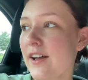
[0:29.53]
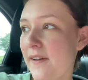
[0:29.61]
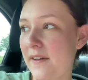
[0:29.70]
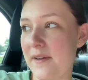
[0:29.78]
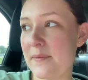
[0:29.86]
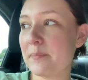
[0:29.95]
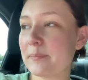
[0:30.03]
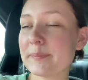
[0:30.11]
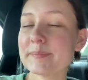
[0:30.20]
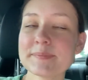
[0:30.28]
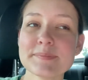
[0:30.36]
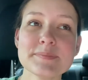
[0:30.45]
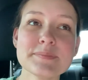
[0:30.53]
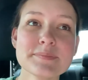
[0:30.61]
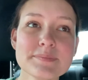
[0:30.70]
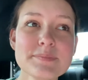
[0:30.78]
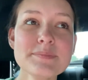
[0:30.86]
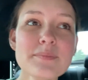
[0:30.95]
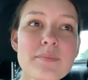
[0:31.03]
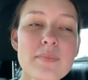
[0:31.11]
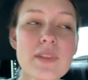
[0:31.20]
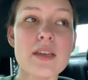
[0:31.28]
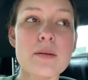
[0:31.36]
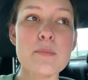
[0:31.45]
Um,
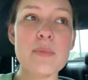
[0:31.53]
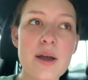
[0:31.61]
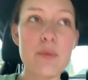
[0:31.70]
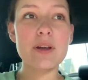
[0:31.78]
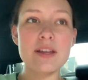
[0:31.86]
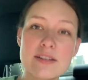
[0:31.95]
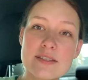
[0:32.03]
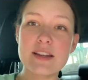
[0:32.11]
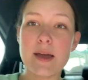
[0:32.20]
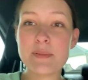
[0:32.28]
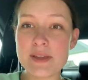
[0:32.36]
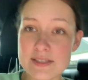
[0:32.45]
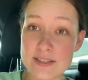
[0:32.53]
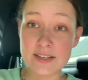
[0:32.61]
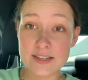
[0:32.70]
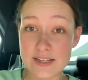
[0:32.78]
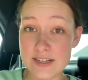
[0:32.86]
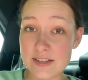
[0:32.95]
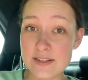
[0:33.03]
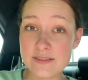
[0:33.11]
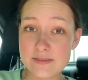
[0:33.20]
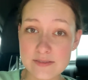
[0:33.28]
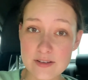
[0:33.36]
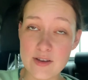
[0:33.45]
but we're gonna stop at Dunkin'
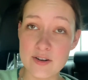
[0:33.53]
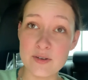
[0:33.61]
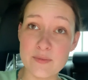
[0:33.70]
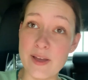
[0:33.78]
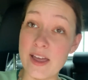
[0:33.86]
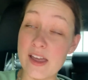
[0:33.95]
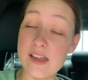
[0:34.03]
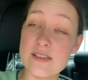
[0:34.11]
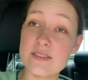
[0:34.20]
on our way.